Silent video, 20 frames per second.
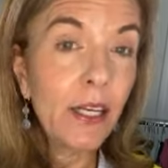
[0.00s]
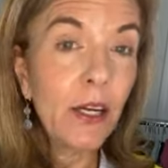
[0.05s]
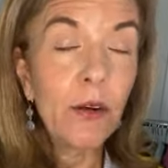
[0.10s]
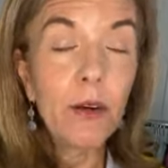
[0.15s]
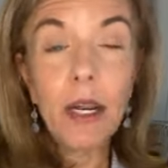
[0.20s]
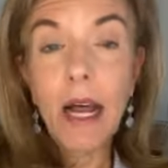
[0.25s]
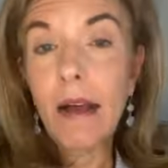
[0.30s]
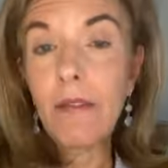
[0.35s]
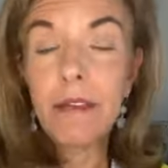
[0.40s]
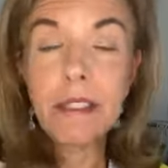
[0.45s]
And
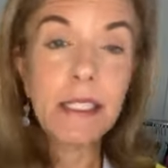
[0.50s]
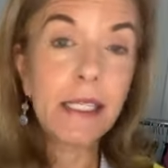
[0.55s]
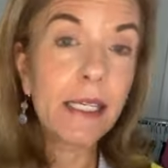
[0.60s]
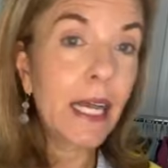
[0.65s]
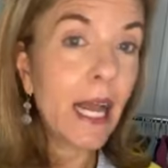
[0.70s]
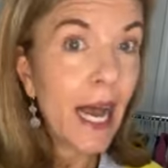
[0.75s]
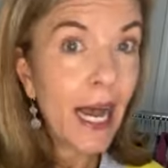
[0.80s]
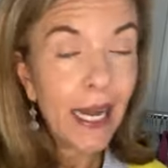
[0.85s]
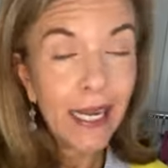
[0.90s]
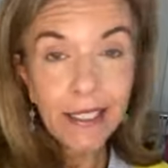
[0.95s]
you know, and
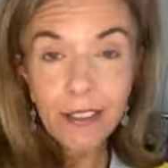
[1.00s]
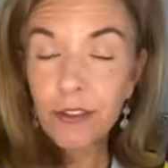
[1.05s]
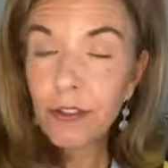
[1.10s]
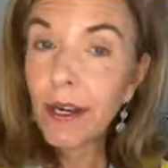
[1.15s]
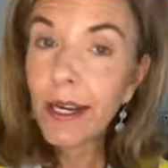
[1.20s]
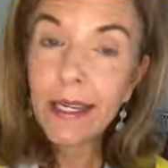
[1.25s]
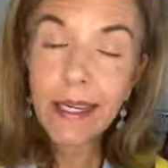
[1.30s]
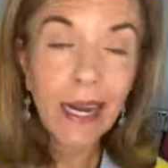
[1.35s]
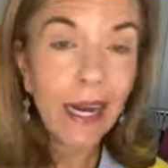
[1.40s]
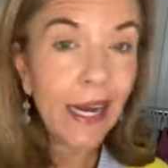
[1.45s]
obviously,
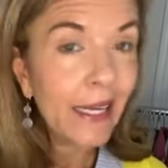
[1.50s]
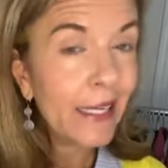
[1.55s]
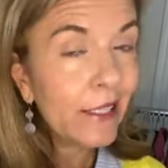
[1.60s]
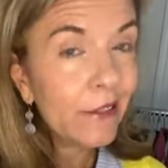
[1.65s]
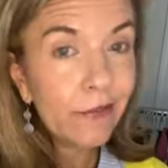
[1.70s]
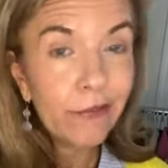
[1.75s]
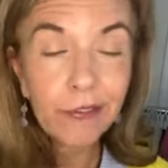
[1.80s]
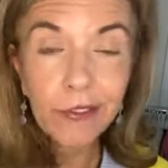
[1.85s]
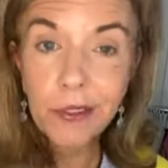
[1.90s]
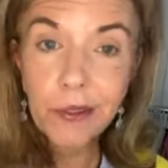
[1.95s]
I try to
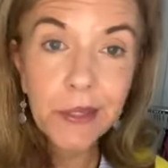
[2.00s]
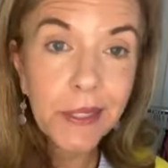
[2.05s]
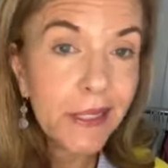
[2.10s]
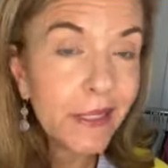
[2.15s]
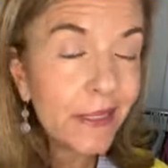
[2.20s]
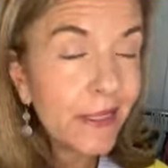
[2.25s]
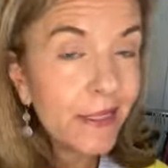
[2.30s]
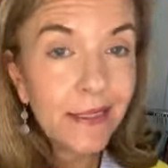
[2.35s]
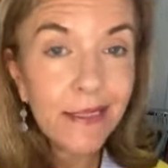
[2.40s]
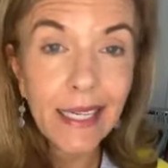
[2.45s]
I
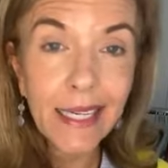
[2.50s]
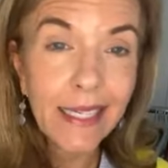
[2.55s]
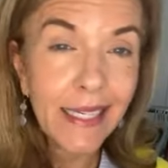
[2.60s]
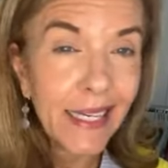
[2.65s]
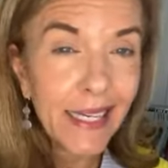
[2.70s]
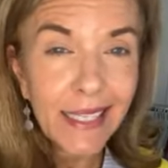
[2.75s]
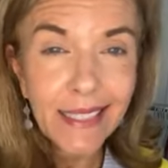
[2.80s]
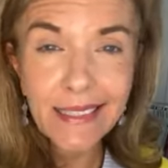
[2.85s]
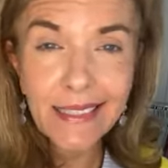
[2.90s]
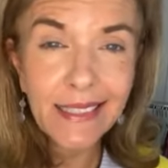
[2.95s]
influence.
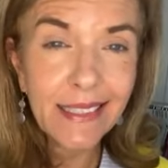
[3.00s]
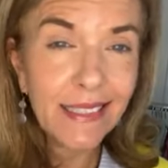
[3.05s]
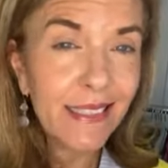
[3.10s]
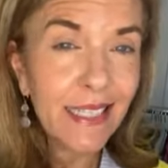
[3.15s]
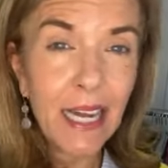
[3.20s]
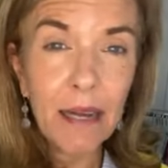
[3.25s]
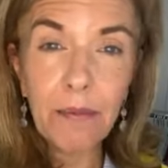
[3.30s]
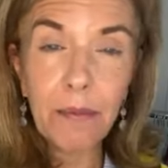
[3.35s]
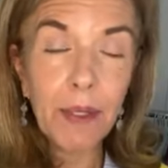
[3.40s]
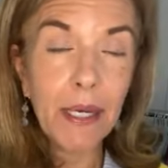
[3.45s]
I
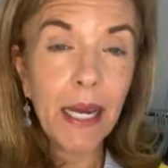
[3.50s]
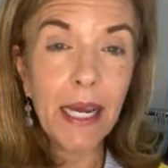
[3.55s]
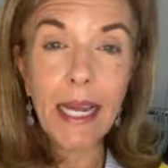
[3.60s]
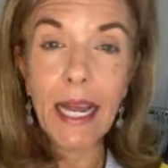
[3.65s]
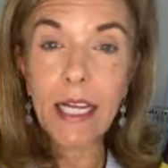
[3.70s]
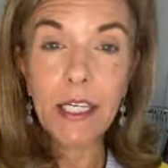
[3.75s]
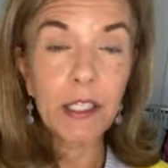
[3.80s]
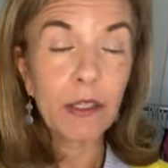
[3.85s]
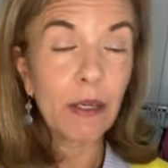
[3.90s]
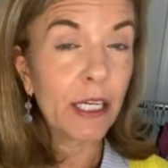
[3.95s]
guess it's not,
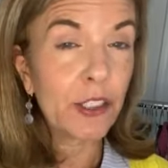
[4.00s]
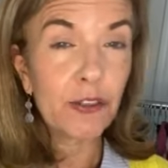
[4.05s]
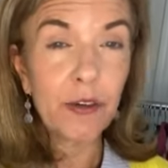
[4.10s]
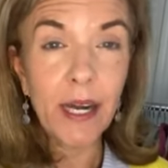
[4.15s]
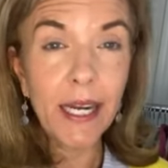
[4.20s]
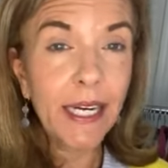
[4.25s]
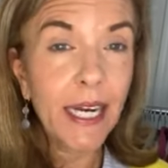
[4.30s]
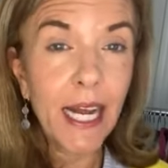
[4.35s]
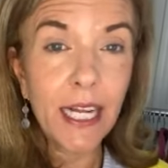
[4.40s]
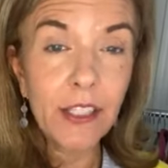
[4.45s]
but I I don't.
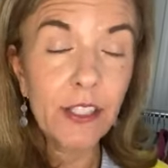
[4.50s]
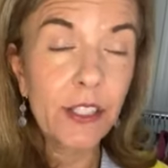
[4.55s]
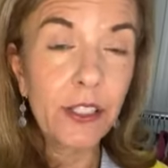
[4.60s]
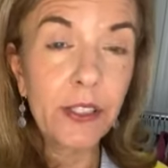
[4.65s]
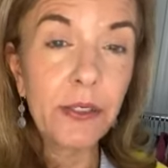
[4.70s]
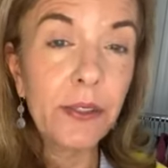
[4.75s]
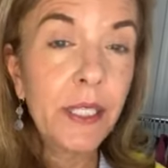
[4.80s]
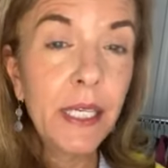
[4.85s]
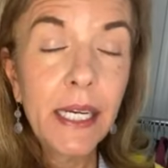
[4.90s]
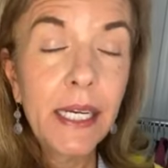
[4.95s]
I try
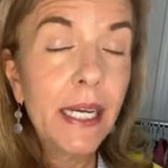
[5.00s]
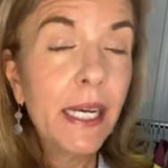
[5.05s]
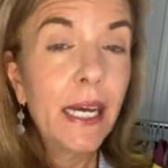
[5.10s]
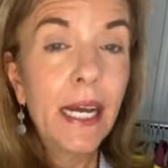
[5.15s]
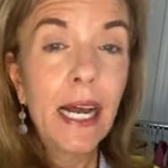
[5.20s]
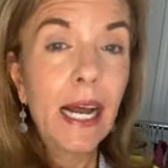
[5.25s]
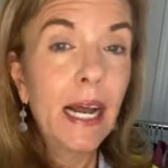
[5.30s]
not to.